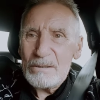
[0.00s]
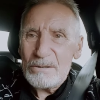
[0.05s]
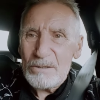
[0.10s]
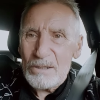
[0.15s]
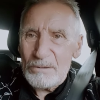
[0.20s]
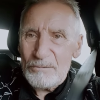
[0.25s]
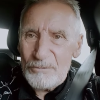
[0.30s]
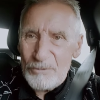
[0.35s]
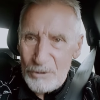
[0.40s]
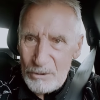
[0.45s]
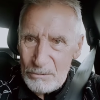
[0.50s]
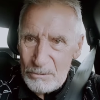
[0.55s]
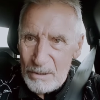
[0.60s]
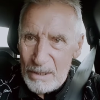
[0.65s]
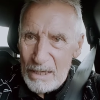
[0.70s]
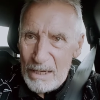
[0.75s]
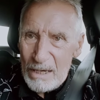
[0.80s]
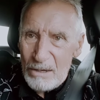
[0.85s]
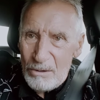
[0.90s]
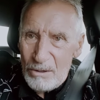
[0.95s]
that view
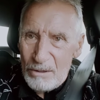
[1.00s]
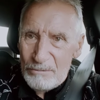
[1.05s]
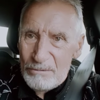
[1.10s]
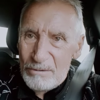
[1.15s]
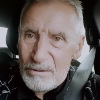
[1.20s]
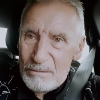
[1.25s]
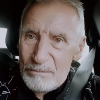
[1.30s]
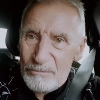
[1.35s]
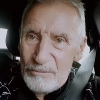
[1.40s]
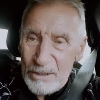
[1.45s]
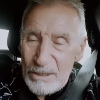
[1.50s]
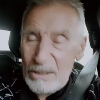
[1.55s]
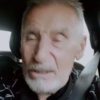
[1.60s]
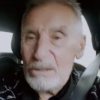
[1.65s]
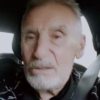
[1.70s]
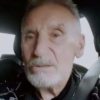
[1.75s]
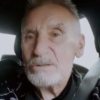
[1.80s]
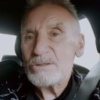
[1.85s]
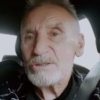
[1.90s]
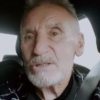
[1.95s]
our
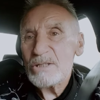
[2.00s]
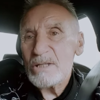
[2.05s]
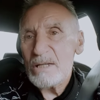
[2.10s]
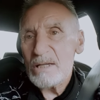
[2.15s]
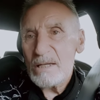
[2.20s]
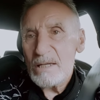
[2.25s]
videos